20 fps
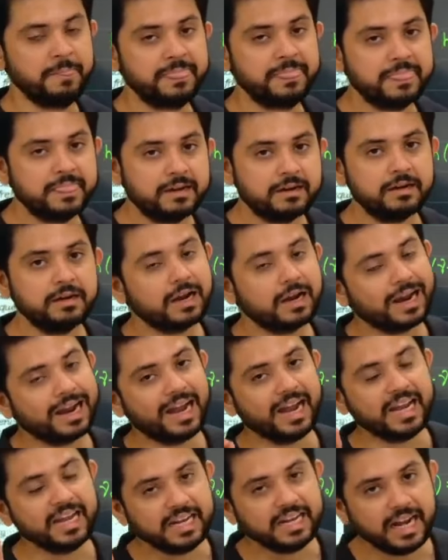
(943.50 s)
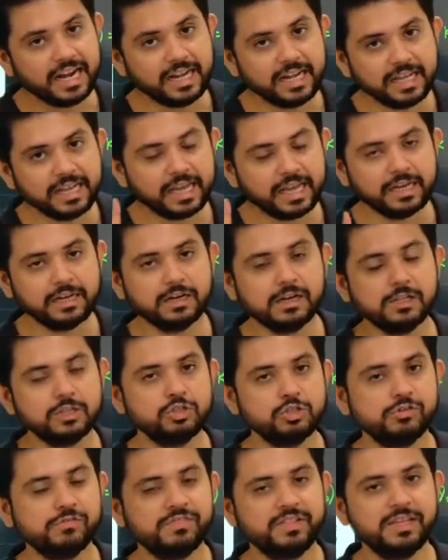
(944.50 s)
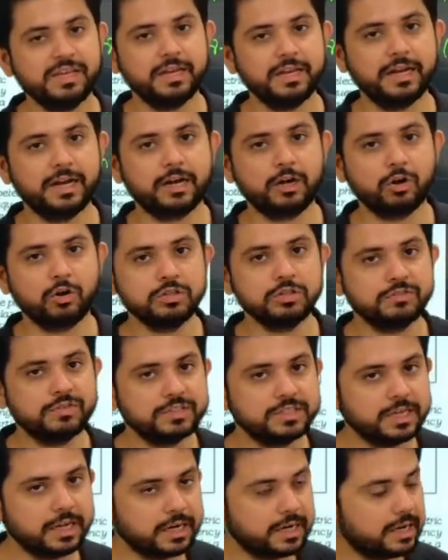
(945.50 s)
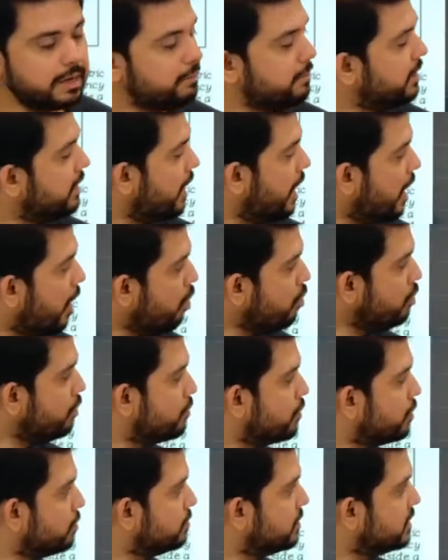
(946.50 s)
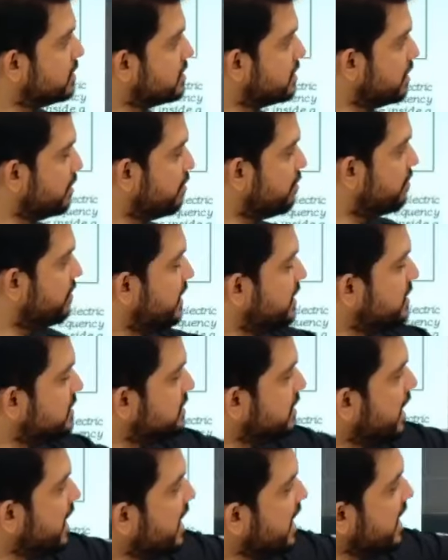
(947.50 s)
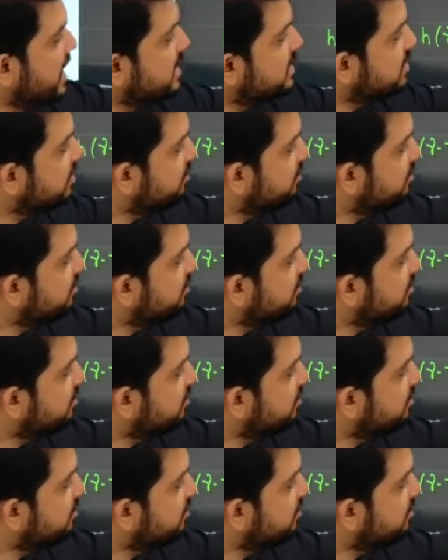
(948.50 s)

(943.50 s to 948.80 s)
the kinetic energy of the electrons which are coming out from the surface is a